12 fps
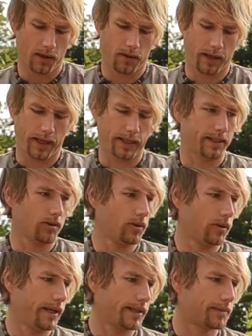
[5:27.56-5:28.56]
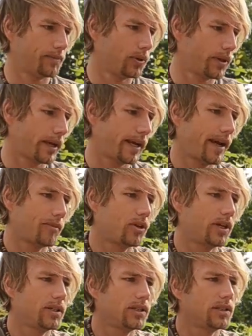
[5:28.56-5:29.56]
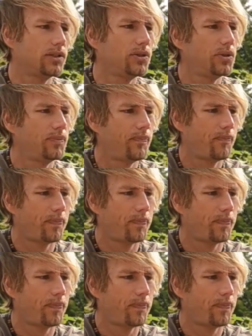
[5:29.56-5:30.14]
Okay, so let's put the camera onto.